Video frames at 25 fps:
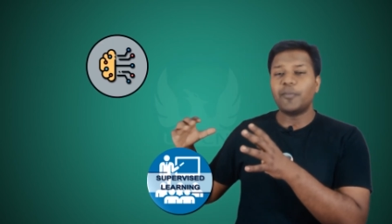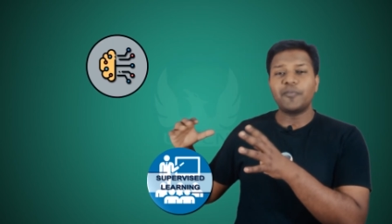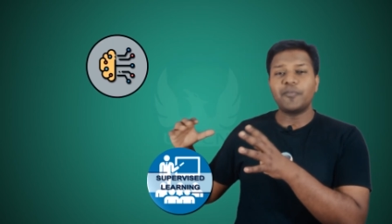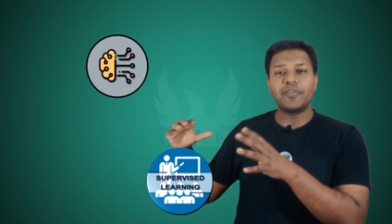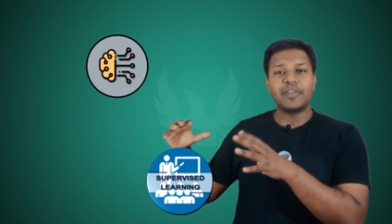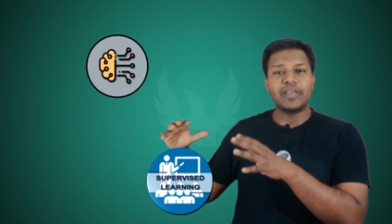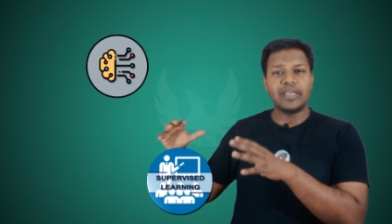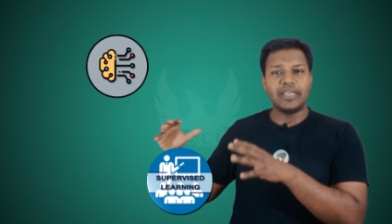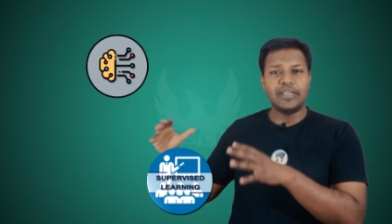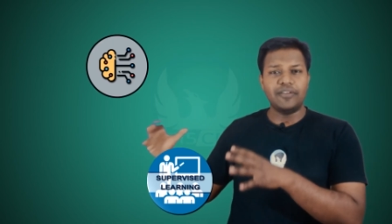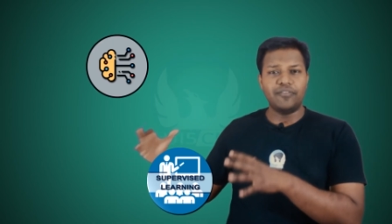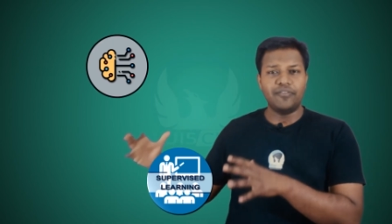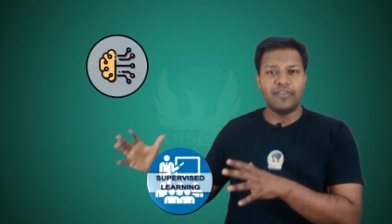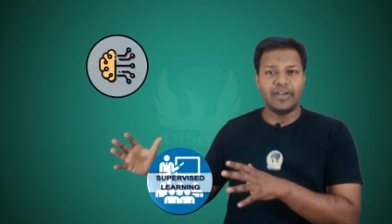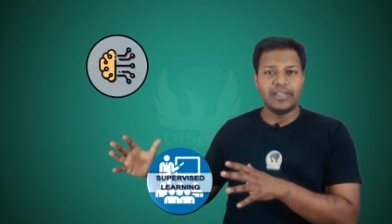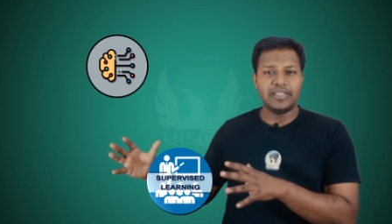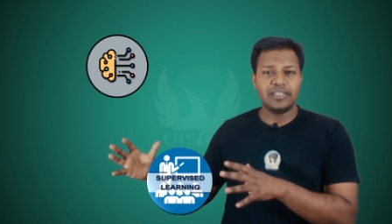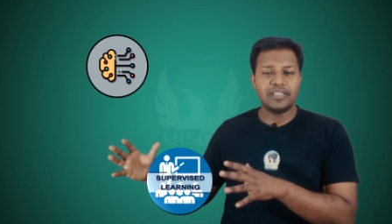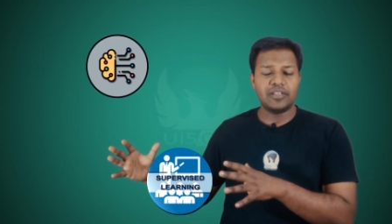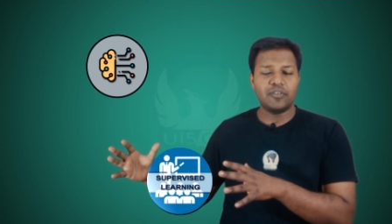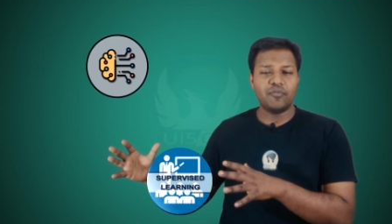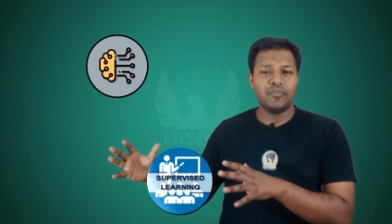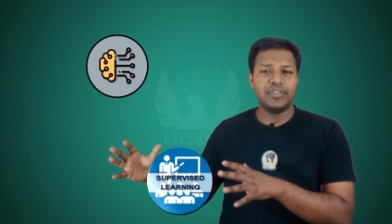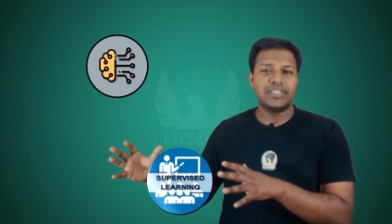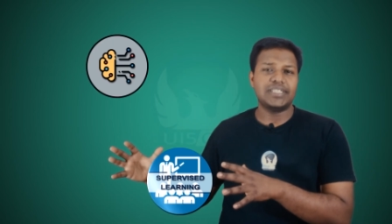of the
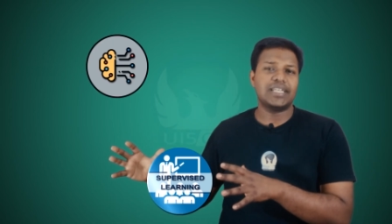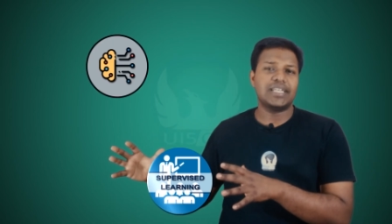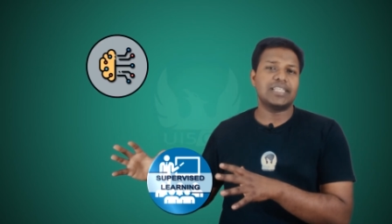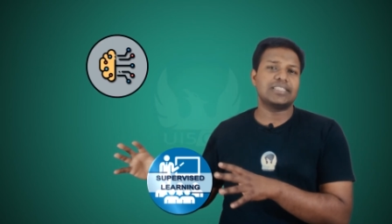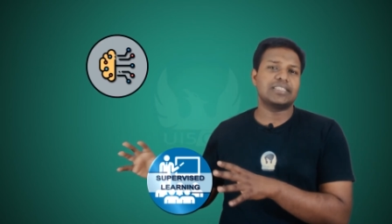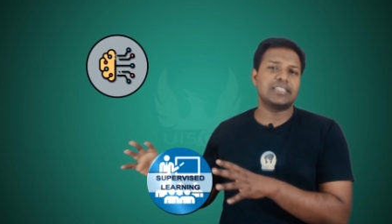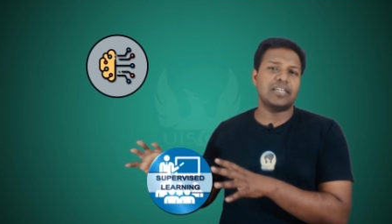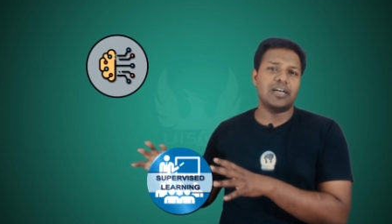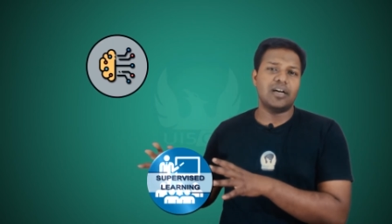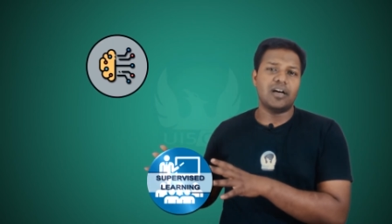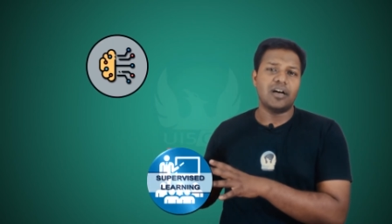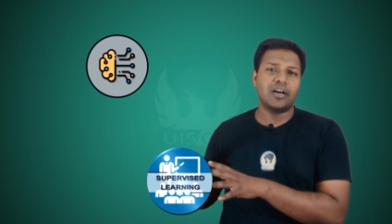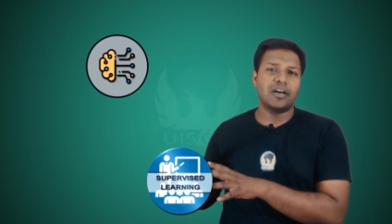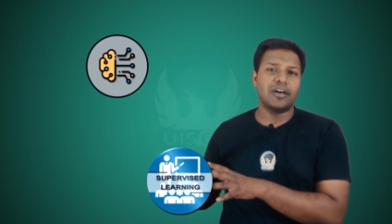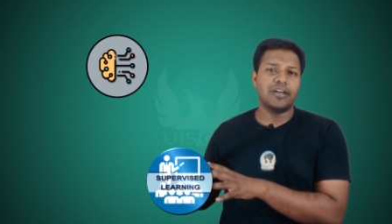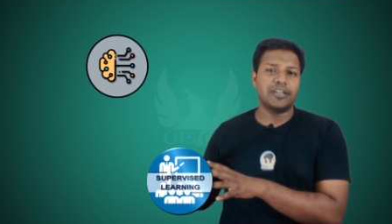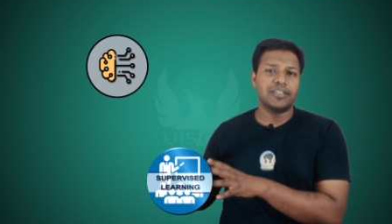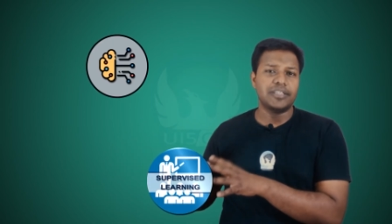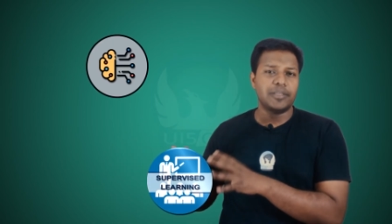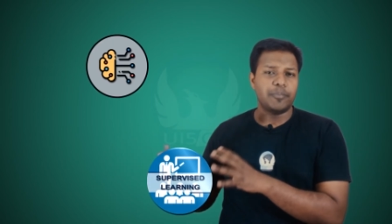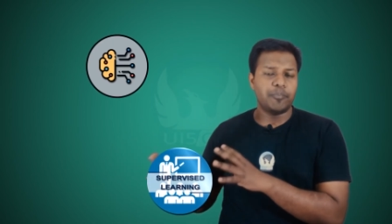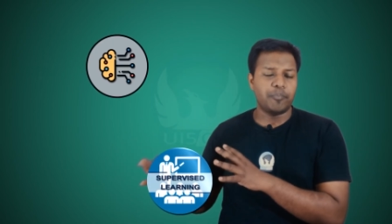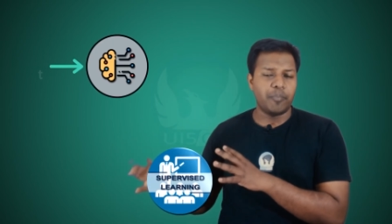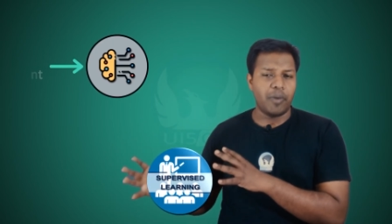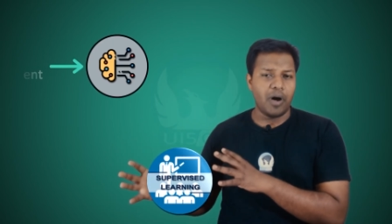event which has occurred in
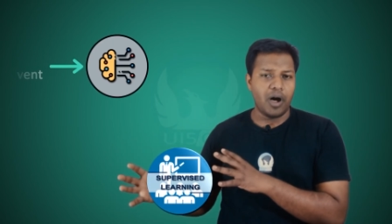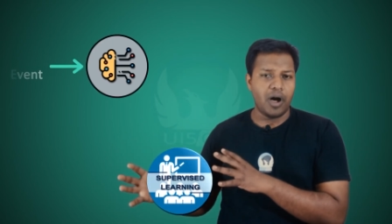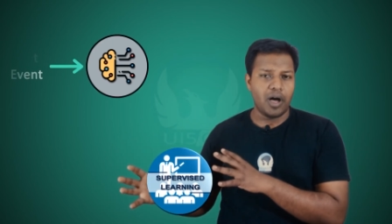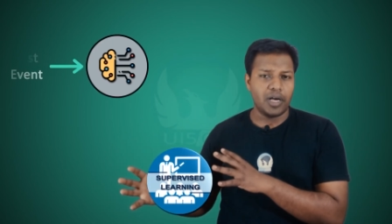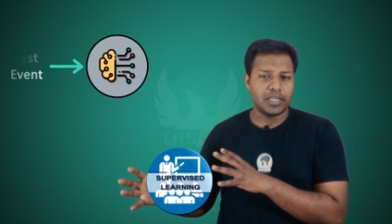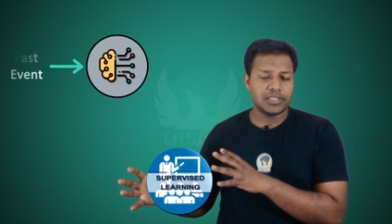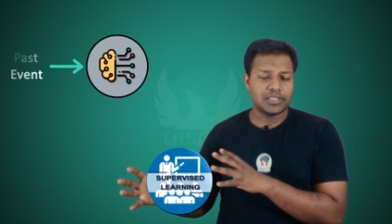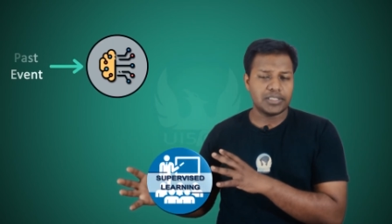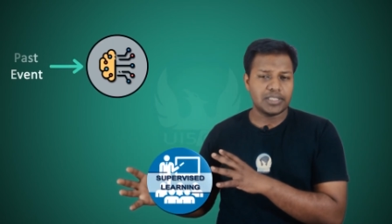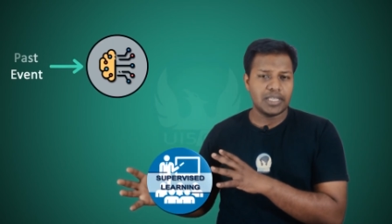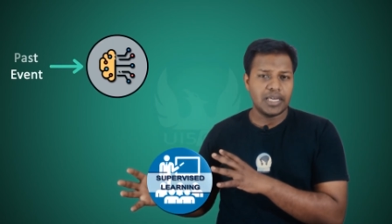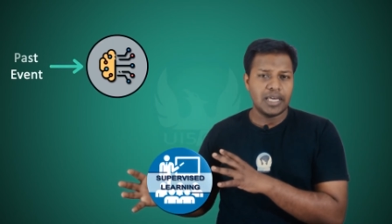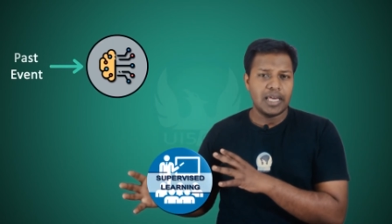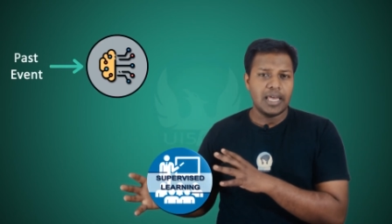the past,